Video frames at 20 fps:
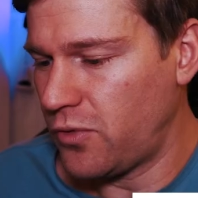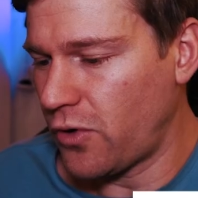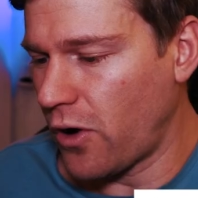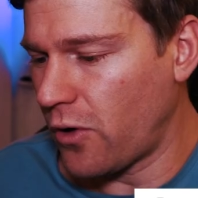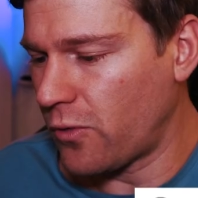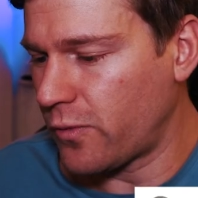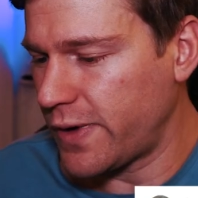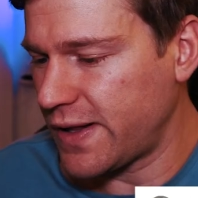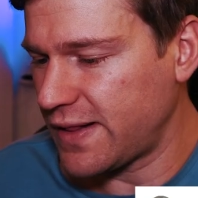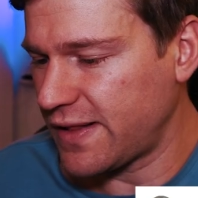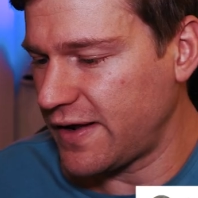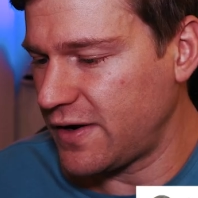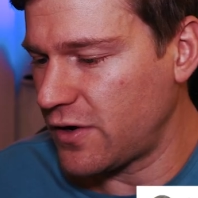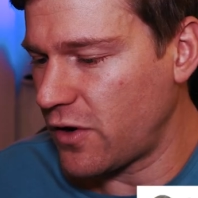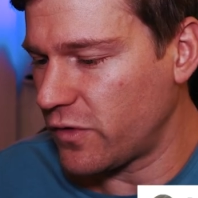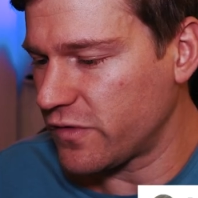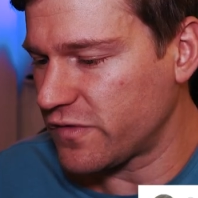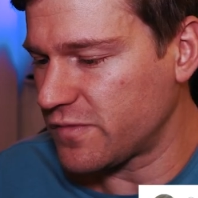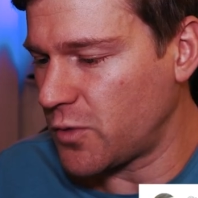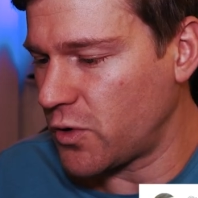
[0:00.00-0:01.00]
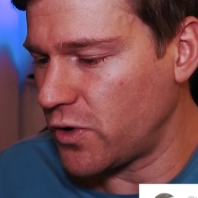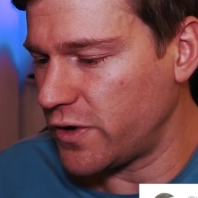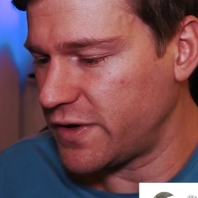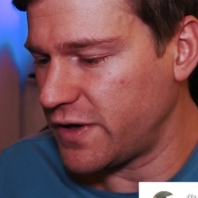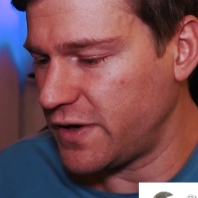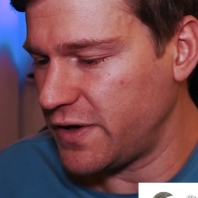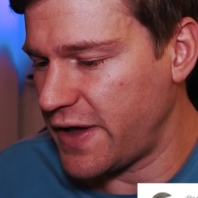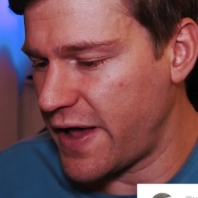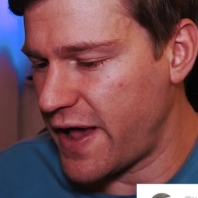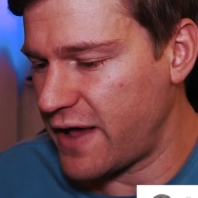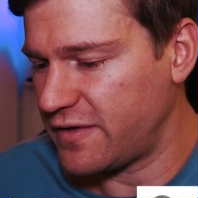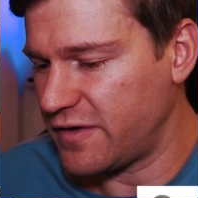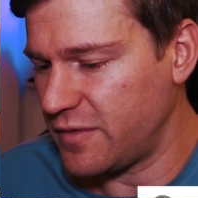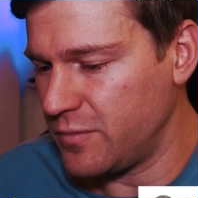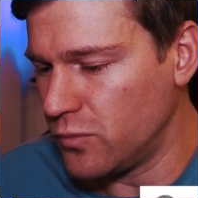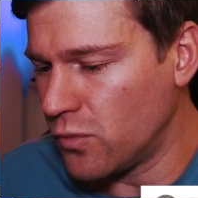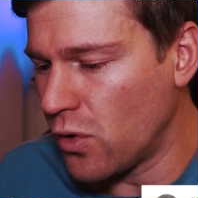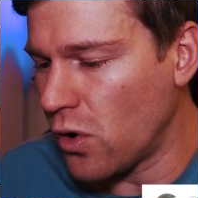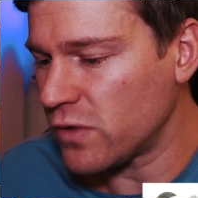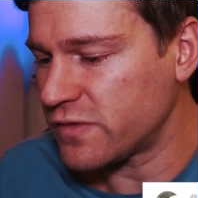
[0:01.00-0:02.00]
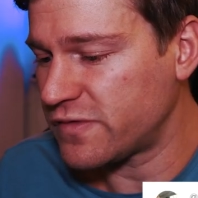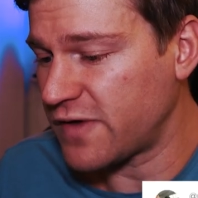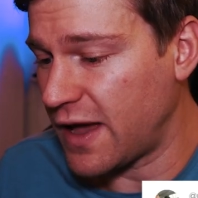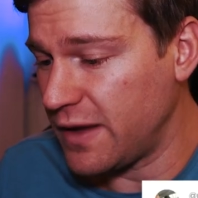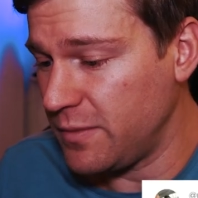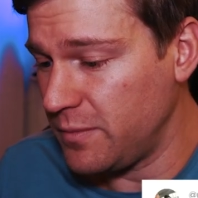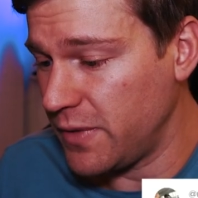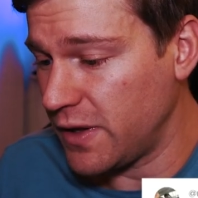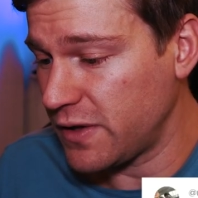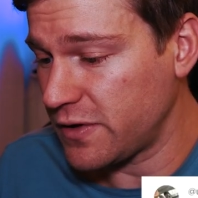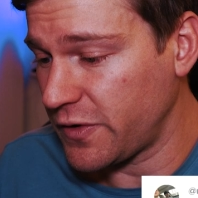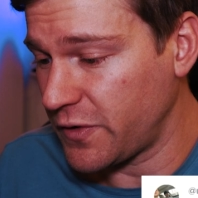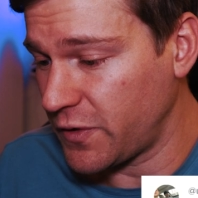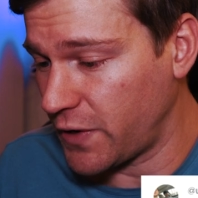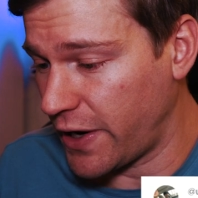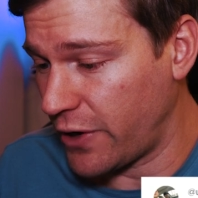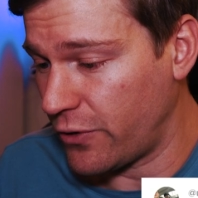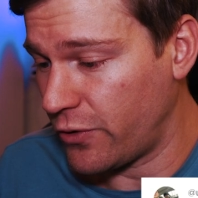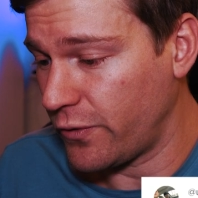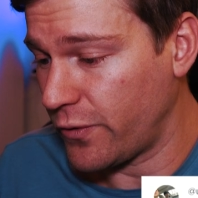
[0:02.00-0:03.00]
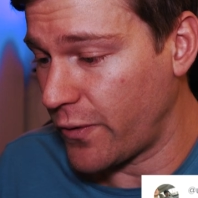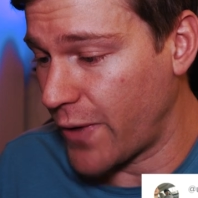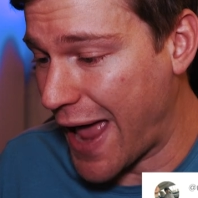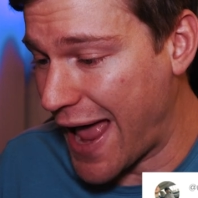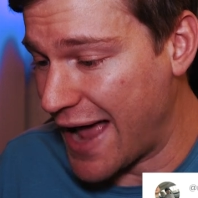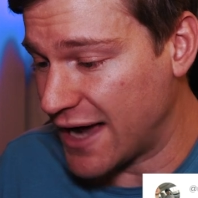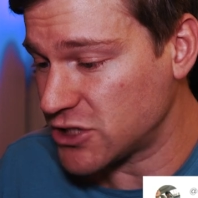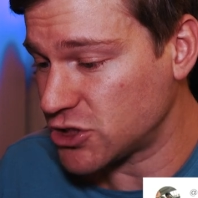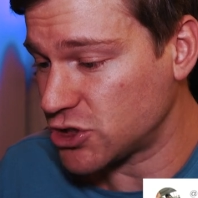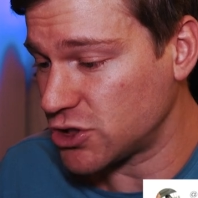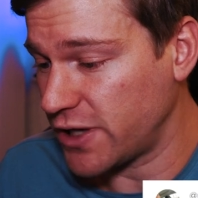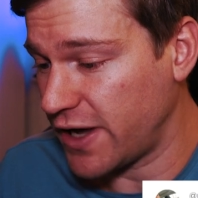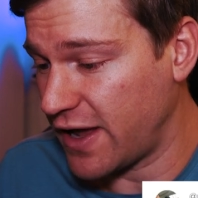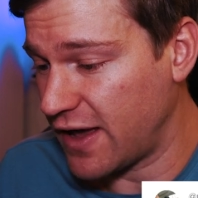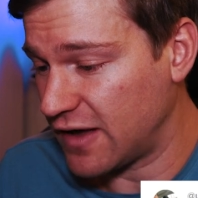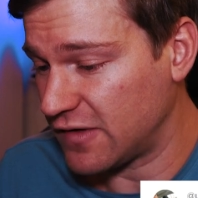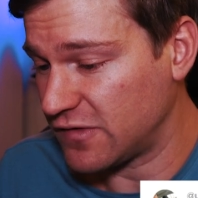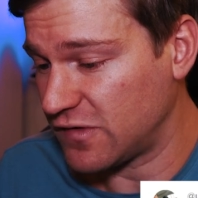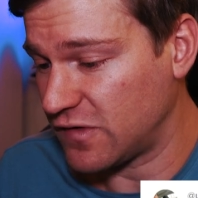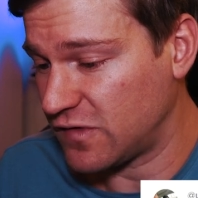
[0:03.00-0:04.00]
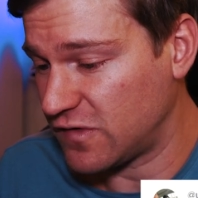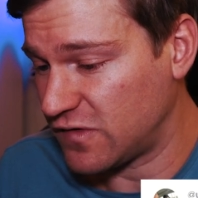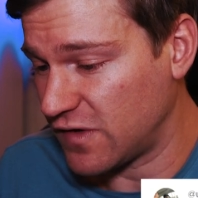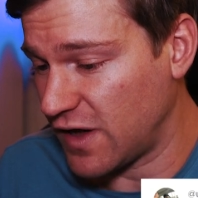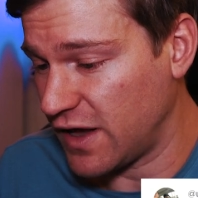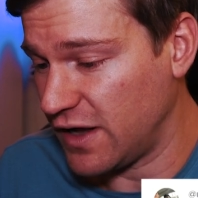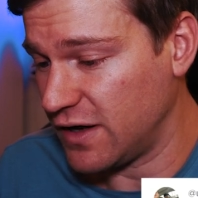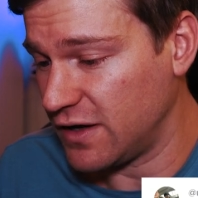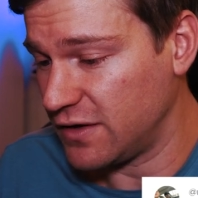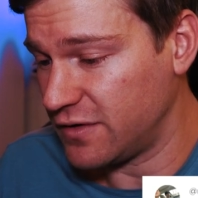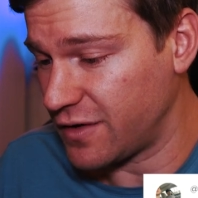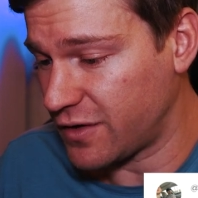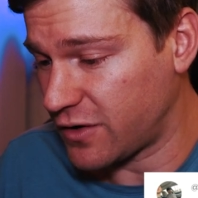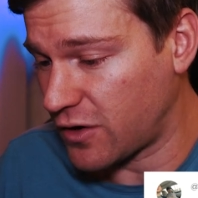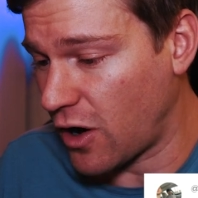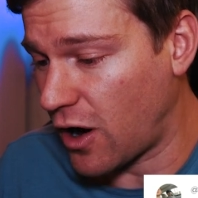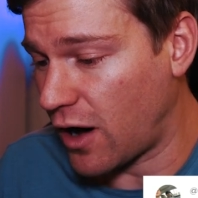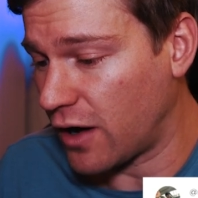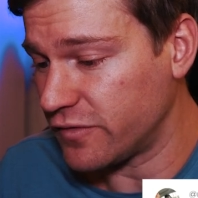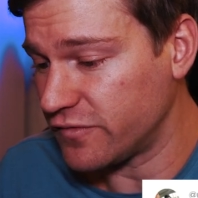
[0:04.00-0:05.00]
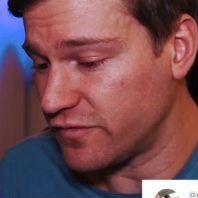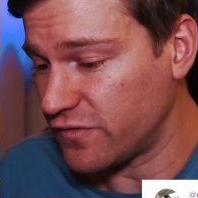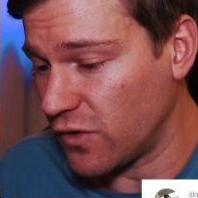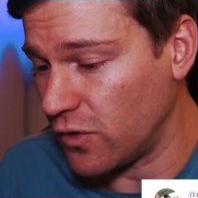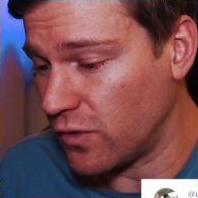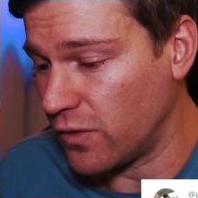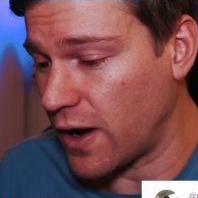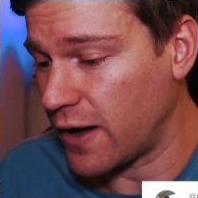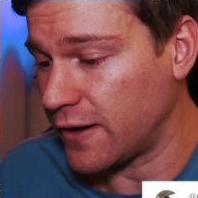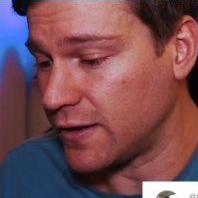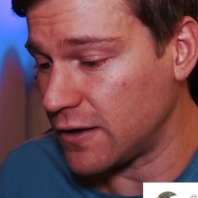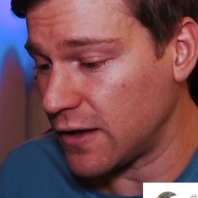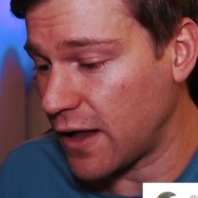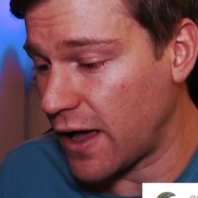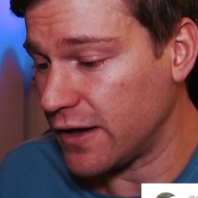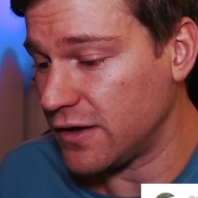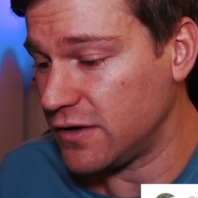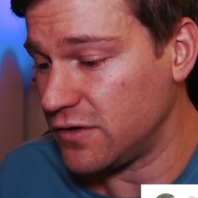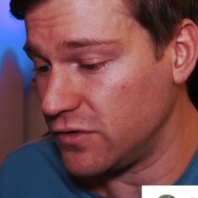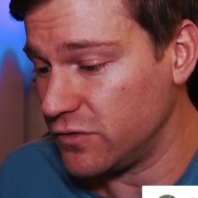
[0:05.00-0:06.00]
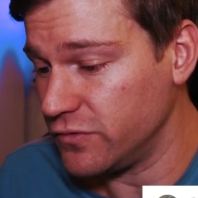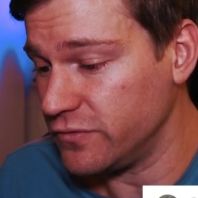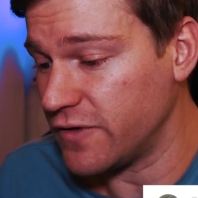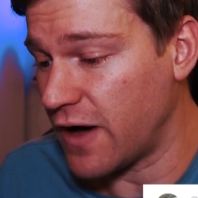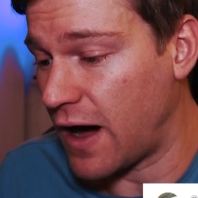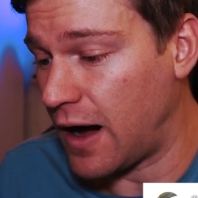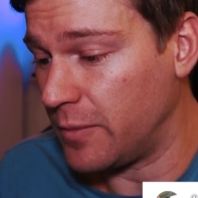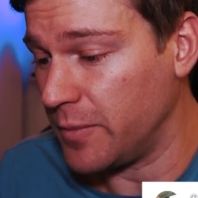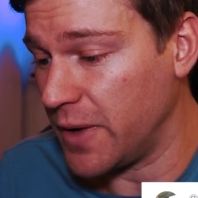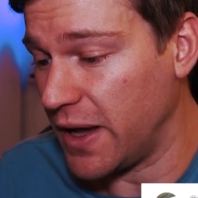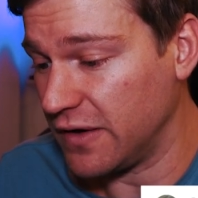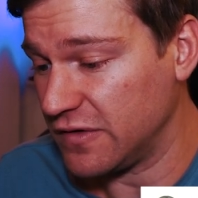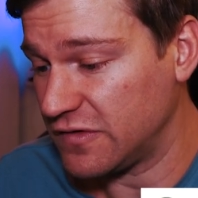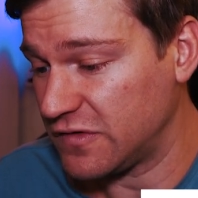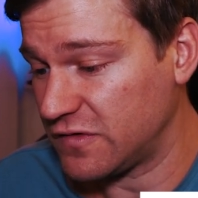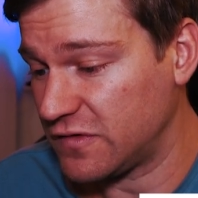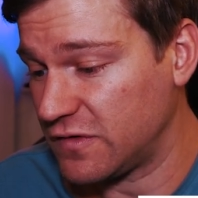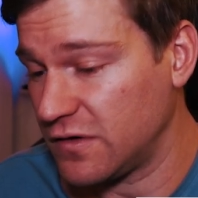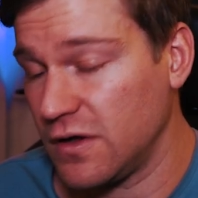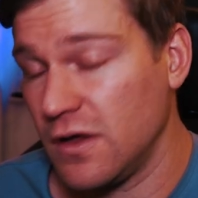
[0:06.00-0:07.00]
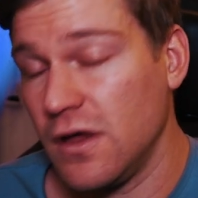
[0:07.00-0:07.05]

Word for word: Bro really knows more than ye, the multi-millionaire who actually has a say in the convo, unlike you dumbass.